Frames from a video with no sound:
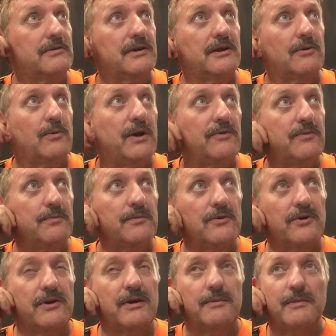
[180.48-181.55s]
get away from
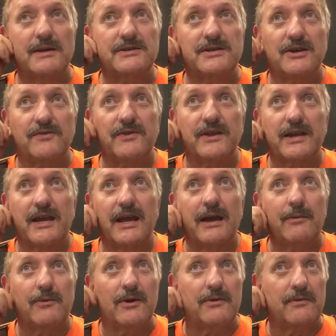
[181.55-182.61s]
looking at myself in the
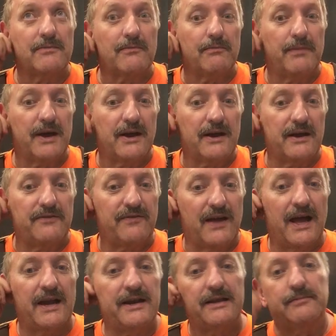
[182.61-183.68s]
camera, and barely
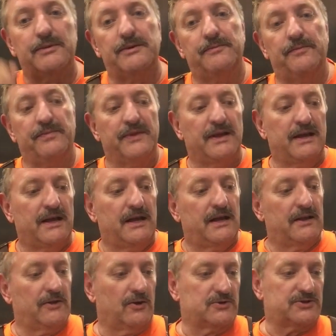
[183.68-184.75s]
find it.
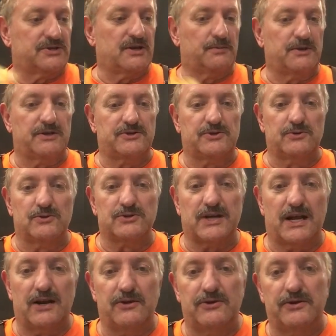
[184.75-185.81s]
Those are some of the tools
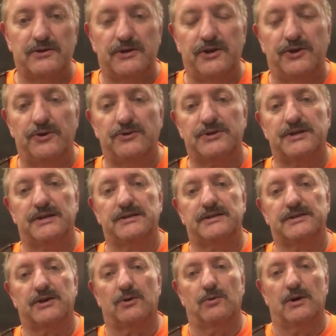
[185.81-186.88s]
I use, and
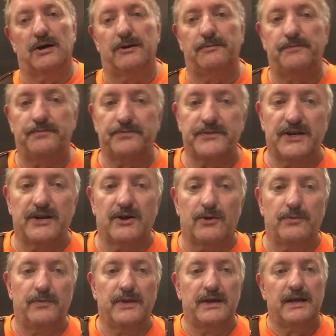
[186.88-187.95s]
so,
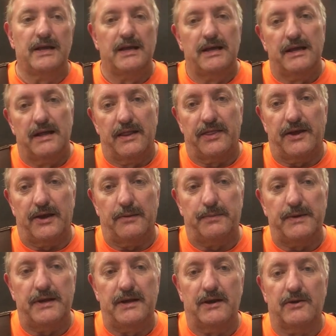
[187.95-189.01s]

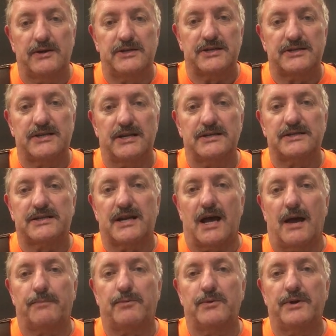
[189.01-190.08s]
therapy, it just doesn't
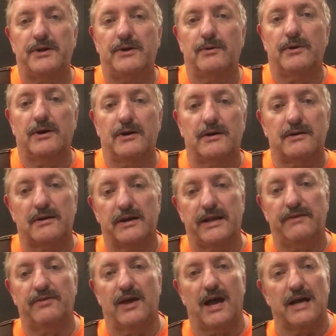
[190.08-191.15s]
stop when you
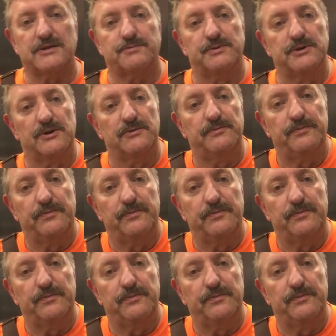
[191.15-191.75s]
leave the hospital.